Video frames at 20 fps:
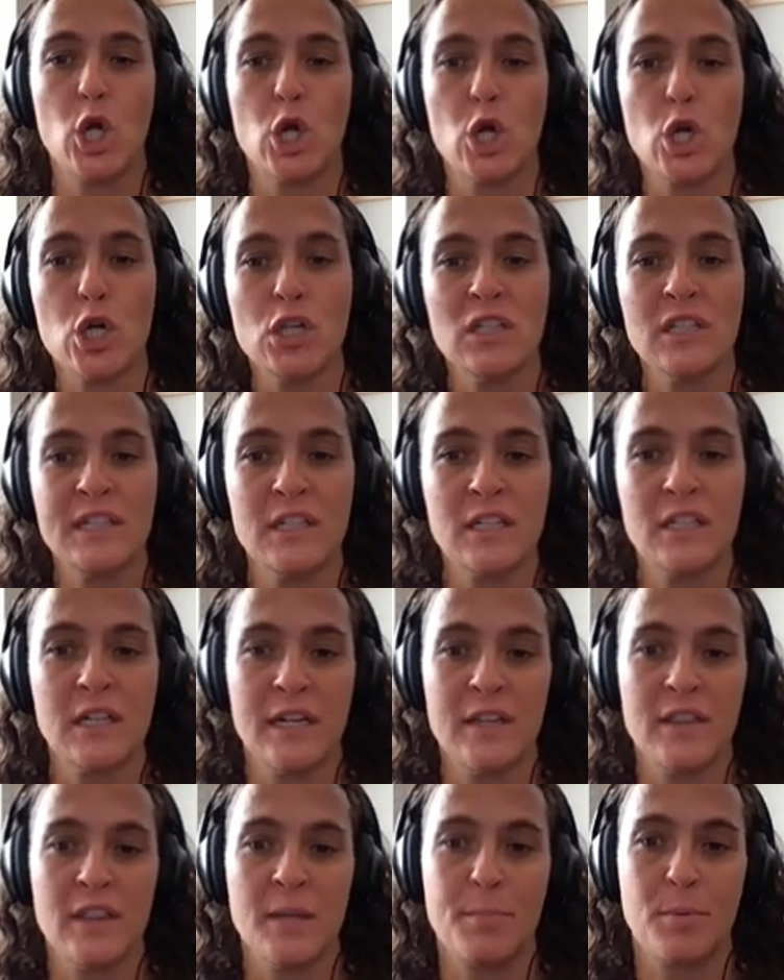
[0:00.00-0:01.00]
earlier
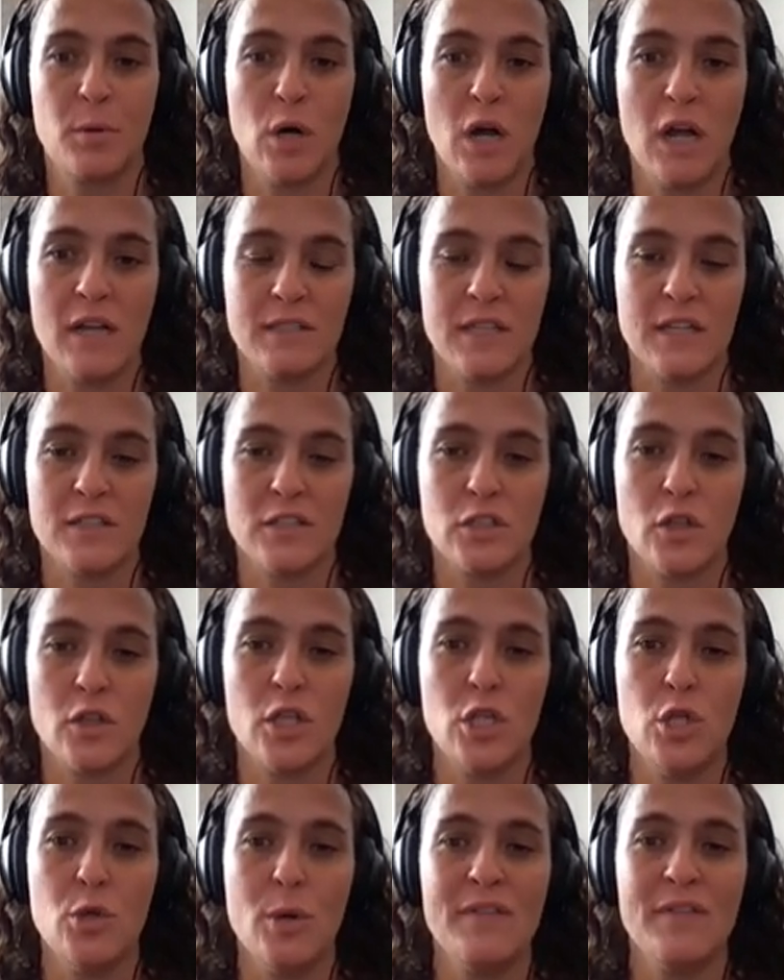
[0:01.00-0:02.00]
in the process so that
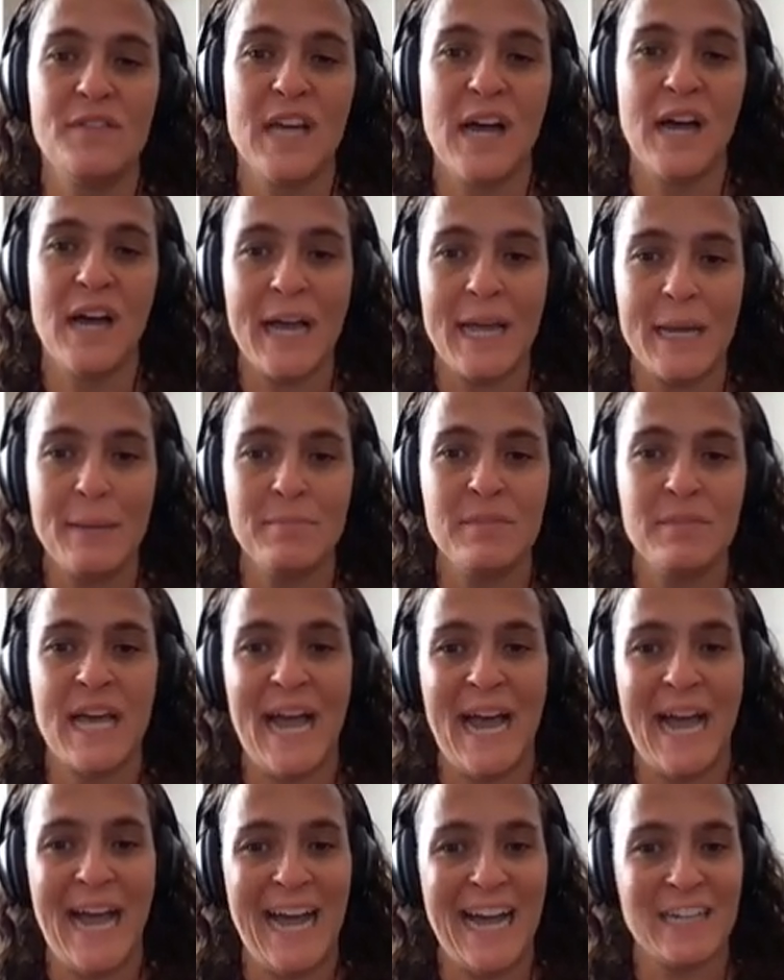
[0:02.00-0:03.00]
you have time to
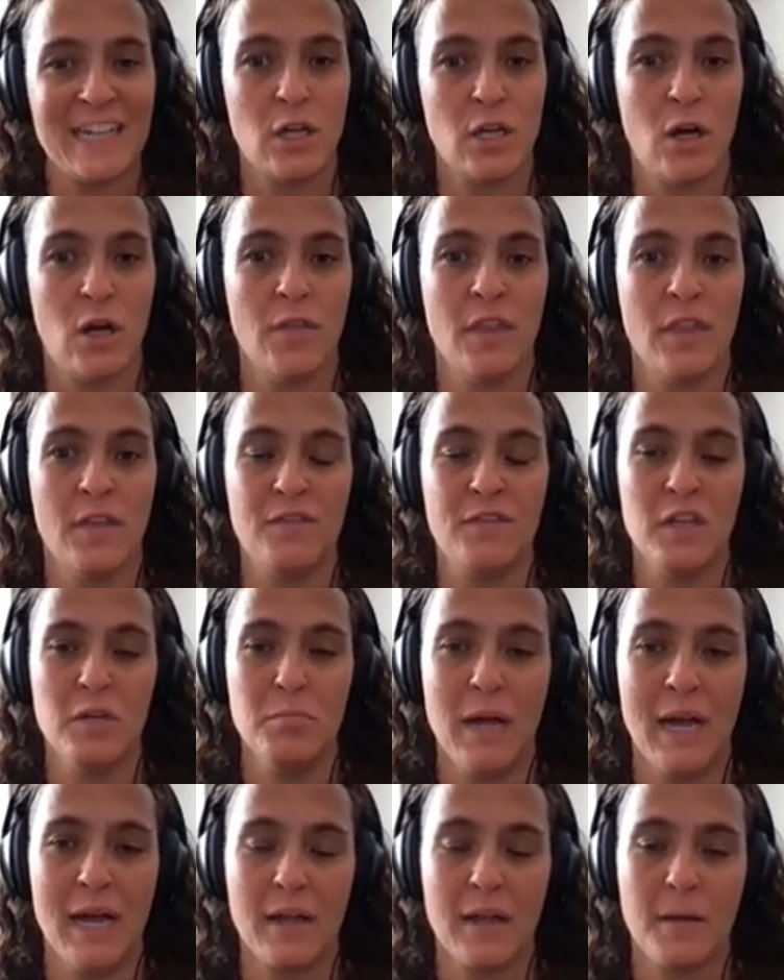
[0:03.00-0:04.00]
act on the
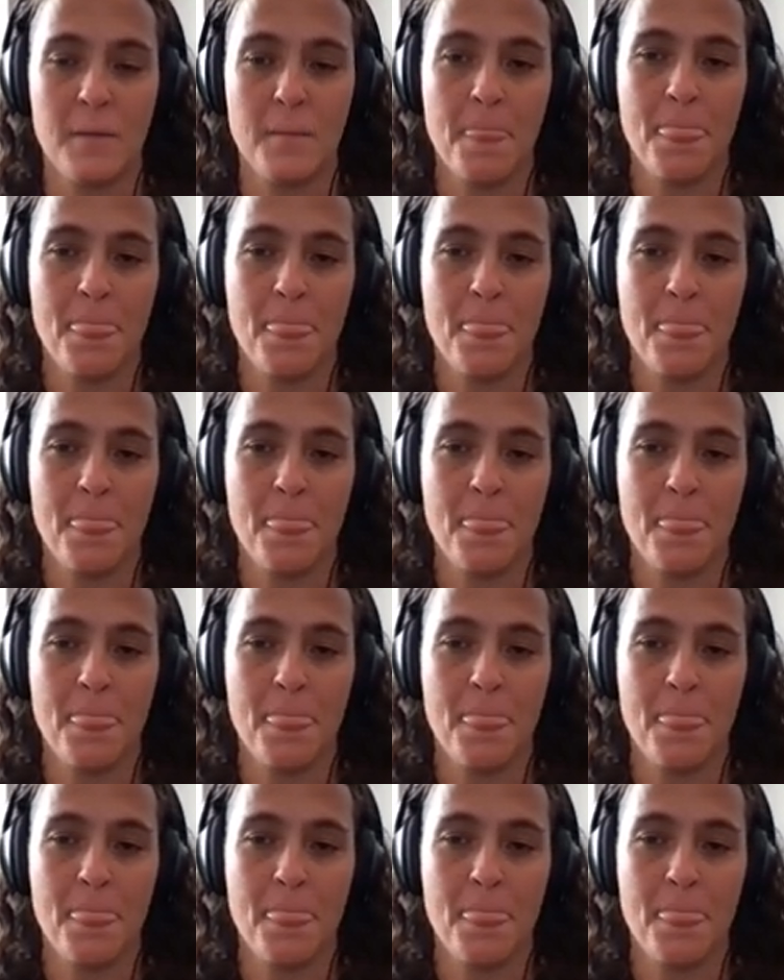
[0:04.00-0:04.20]
feedback.